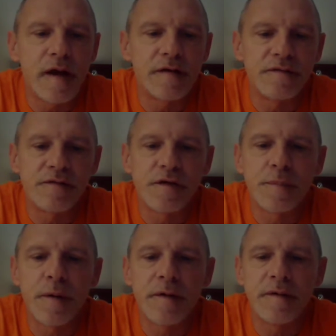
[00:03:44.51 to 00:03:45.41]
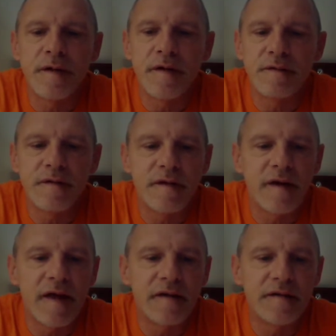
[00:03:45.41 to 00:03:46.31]
as the first president of the
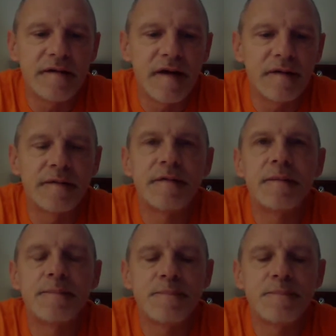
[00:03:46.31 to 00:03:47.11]
United States.